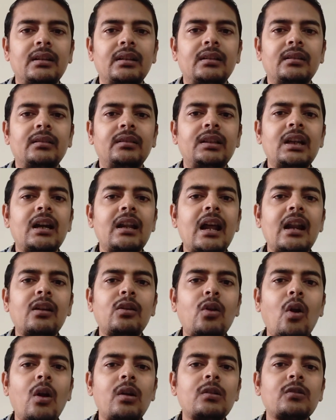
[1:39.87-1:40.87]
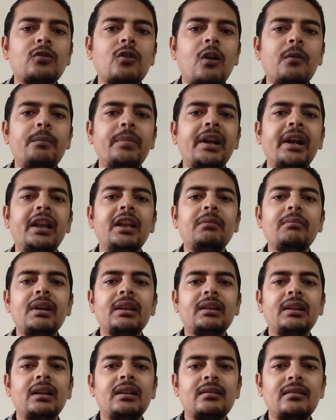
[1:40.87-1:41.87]
There are lots of breeding
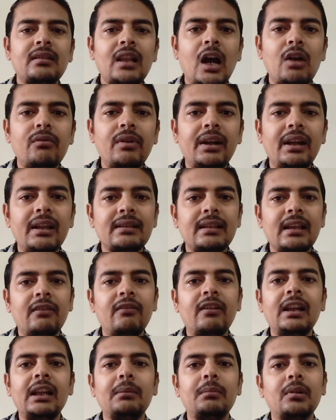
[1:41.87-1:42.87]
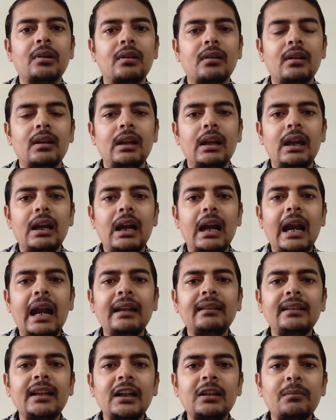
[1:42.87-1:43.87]
methods nowadays available,
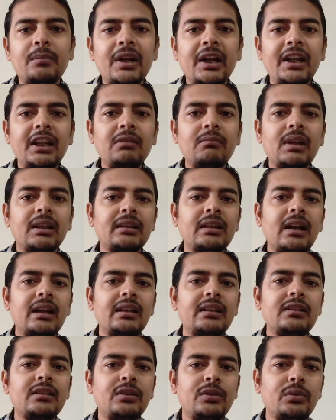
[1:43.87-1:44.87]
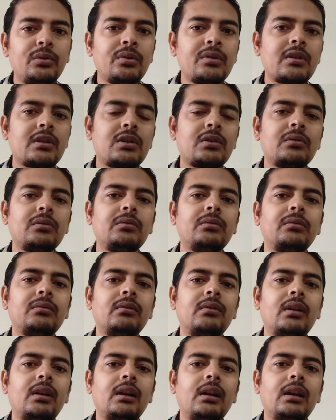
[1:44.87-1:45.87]
and that breeding method is used
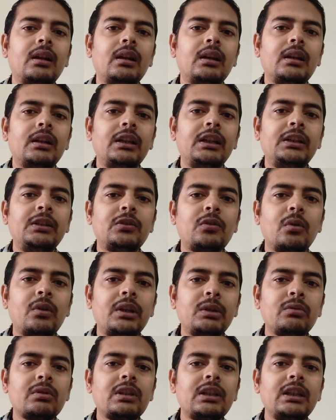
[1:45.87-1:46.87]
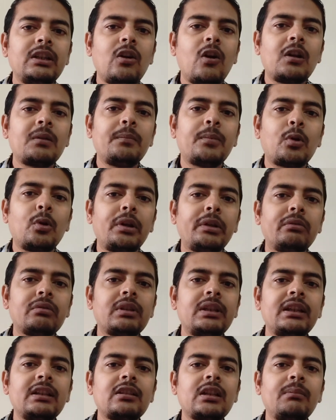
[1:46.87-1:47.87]
to introducing or
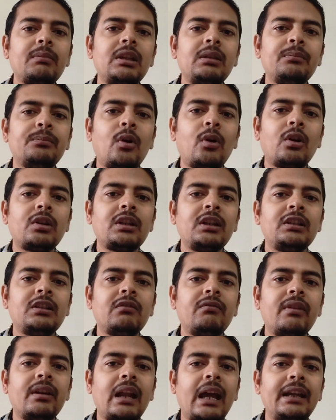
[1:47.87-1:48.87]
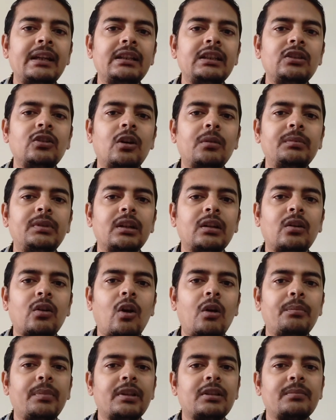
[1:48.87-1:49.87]
producing some important variety of the
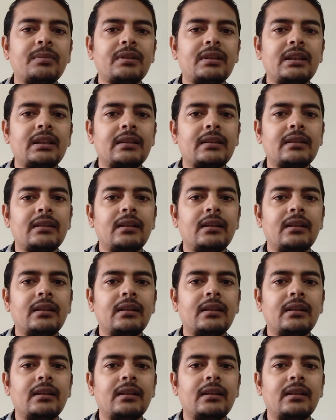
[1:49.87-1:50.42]
crop species.